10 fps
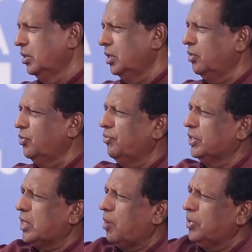Even if it
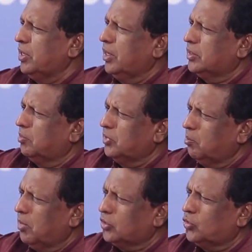is happening in some
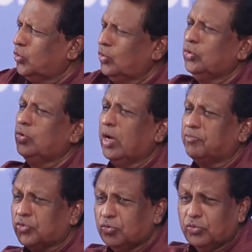Timbuktu, you
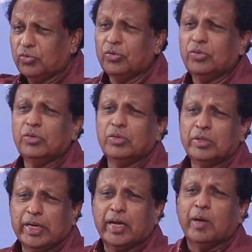have to
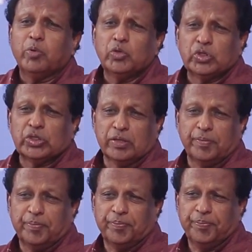take a position.
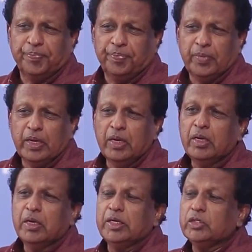
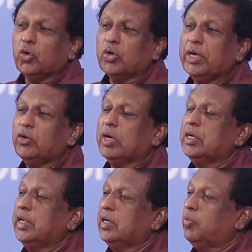It is okay, you
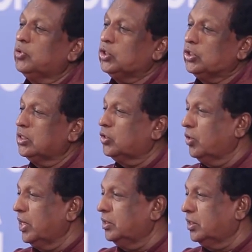can take positions
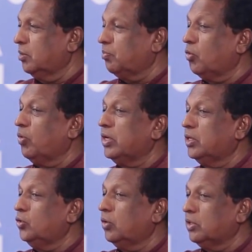on anything
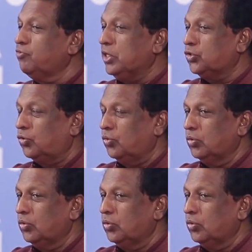provided you are the veto.